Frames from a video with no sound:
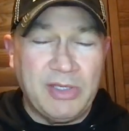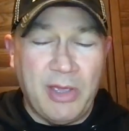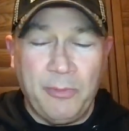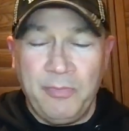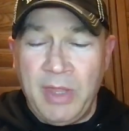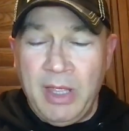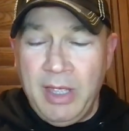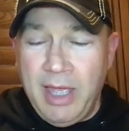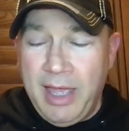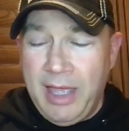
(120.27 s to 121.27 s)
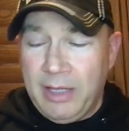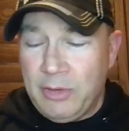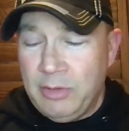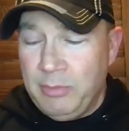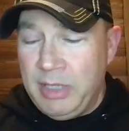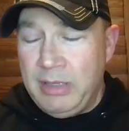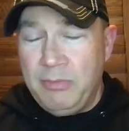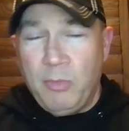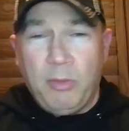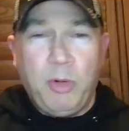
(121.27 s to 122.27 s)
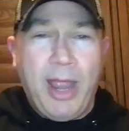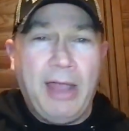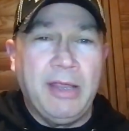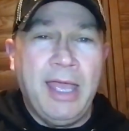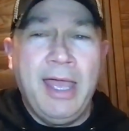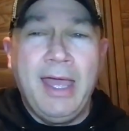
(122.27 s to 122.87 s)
So uh, couldn't be more proud.